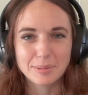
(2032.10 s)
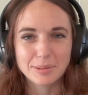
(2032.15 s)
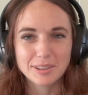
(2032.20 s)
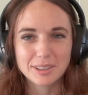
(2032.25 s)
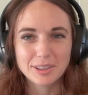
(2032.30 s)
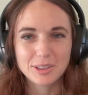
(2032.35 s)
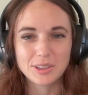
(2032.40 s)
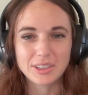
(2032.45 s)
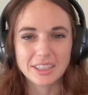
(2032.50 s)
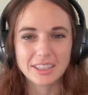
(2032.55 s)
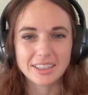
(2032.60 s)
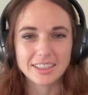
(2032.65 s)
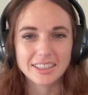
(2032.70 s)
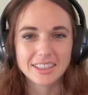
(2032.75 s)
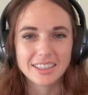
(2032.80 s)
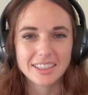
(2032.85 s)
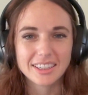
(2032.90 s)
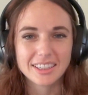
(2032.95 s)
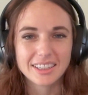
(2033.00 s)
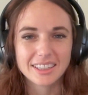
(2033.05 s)

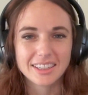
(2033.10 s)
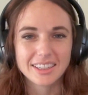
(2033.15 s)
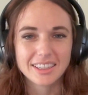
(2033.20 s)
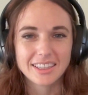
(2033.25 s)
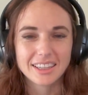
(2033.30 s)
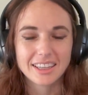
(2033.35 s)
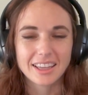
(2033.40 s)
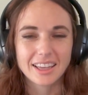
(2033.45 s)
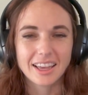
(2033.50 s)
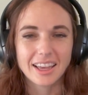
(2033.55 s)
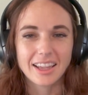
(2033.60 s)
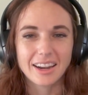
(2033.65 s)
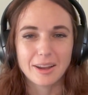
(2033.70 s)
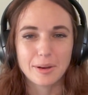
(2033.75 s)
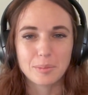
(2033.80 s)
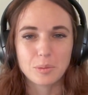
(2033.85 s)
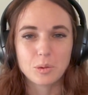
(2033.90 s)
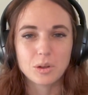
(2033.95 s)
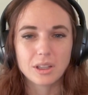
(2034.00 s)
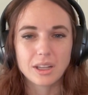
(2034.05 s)
absolutely.
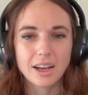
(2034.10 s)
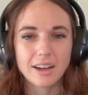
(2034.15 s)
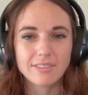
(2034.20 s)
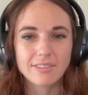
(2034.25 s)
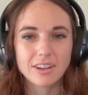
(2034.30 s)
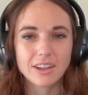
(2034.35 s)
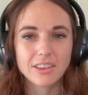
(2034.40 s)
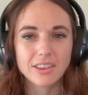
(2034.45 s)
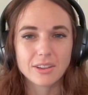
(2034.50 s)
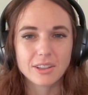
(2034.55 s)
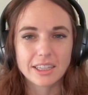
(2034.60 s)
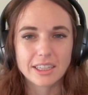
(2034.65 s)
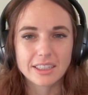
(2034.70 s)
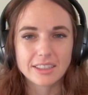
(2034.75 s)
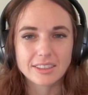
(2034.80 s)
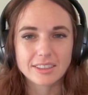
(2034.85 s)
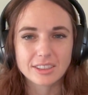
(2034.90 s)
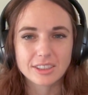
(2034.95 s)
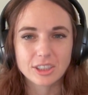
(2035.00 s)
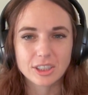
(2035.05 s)
And we'll have all the
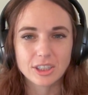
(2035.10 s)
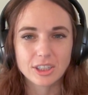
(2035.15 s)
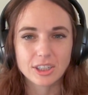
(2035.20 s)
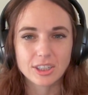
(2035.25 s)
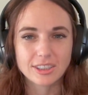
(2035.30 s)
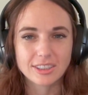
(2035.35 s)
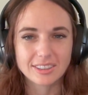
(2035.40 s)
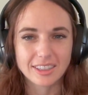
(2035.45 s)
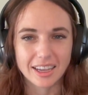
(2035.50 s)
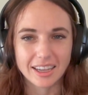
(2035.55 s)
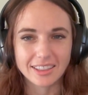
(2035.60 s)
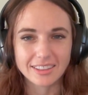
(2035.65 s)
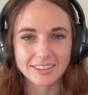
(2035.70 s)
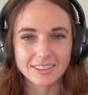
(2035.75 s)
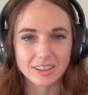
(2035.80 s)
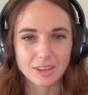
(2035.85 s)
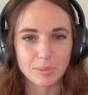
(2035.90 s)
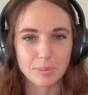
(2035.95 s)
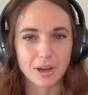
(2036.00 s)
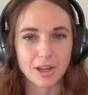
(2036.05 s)
links to her
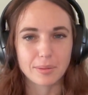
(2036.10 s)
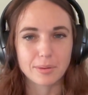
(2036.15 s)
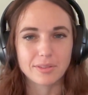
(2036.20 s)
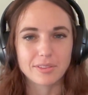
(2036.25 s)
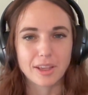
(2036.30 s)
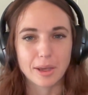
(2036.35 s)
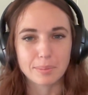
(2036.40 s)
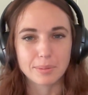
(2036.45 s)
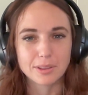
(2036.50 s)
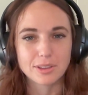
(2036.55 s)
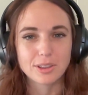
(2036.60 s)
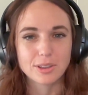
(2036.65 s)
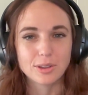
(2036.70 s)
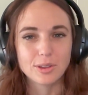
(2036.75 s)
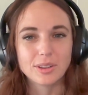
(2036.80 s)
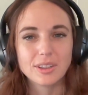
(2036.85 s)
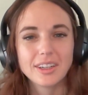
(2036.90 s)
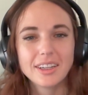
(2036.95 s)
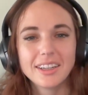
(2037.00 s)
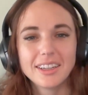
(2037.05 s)
sites at the bottom of the
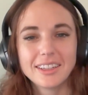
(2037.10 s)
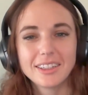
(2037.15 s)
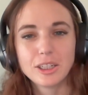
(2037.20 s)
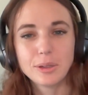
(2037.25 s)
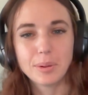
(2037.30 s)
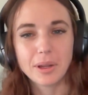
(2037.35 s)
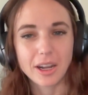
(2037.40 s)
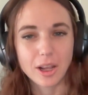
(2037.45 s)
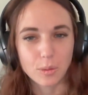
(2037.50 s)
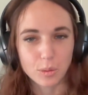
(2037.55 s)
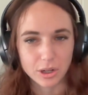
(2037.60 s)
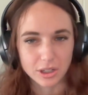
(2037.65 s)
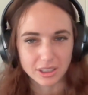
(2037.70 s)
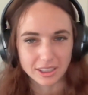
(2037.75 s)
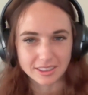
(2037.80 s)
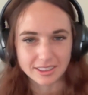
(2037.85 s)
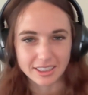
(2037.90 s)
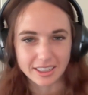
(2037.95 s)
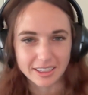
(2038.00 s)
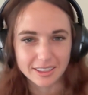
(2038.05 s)
episode, depending on where
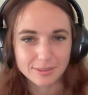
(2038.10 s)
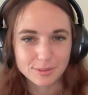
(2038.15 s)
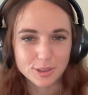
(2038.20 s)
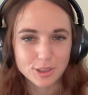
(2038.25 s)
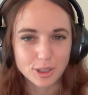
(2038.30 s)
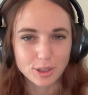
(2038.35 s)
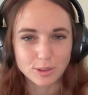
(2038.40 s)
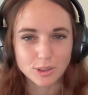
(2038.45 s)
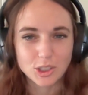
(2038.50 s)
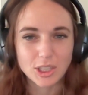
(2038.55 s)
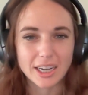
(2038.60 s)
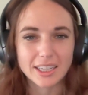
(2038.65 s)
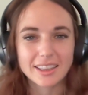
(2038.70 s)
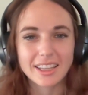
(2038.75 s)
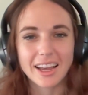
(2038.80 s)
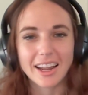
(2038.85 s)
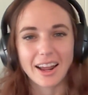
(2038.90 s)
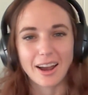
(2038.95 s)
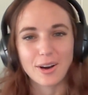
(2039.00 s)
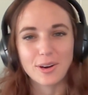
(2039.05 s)
you're listening. So
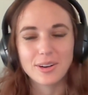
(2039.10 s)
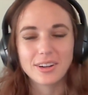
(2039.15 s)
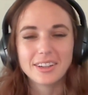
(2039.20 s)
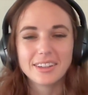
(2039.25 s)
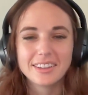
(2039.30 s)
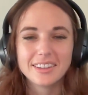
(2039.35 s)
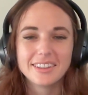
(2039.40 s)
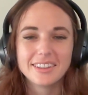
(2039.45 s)
check that out.